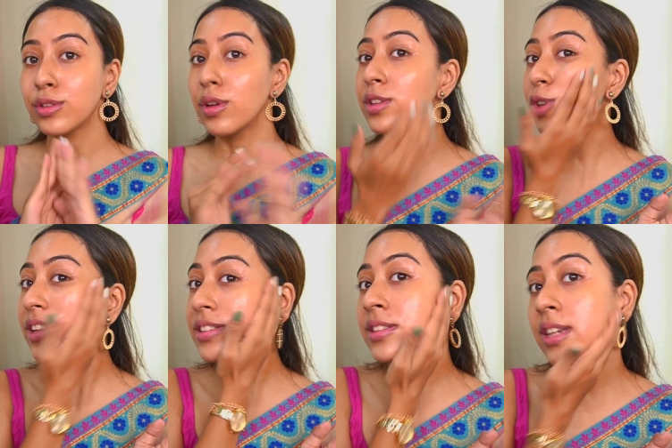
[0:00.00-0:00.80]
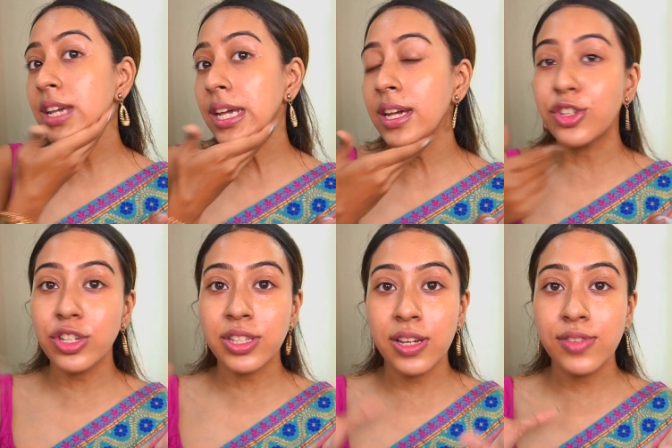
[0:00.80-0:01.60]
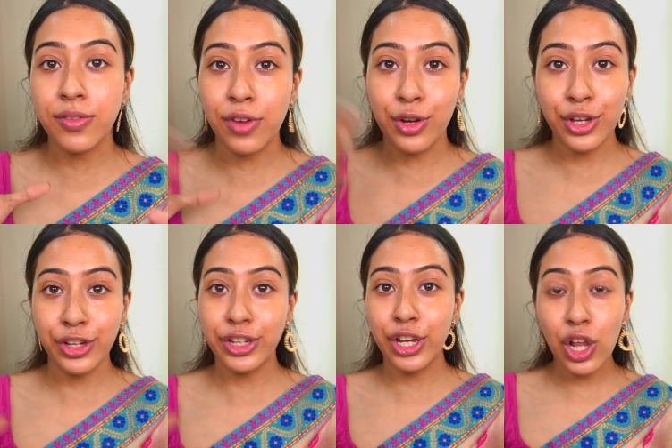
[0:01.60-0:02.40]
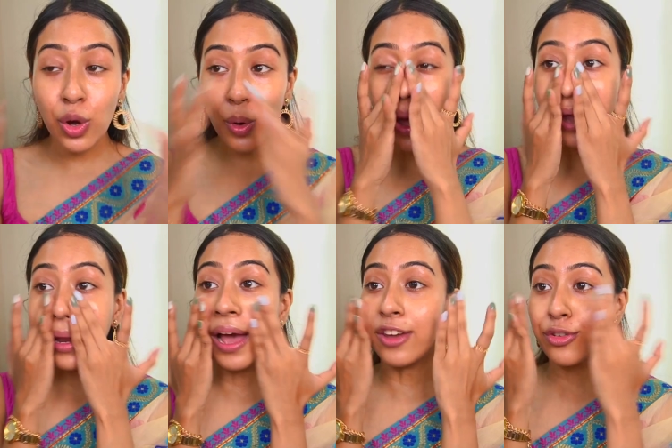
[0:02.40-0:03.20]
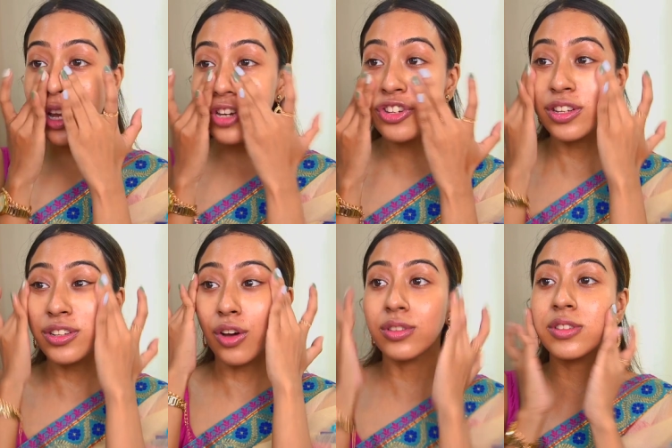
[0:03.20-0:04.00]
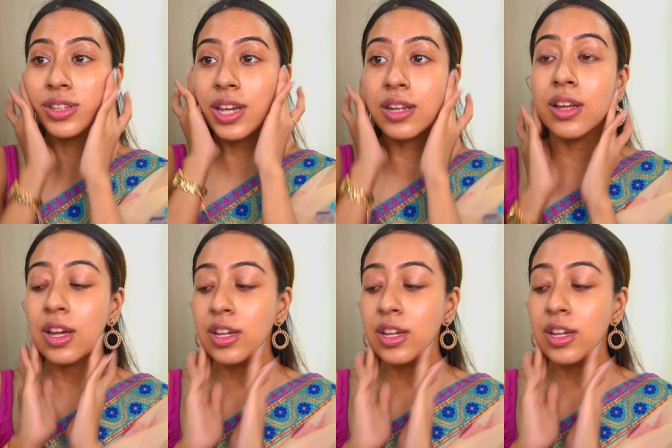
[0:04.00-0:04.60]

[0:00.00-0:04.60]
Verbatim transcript: So as you can see, it just gives a very good glow and hydration on the skin.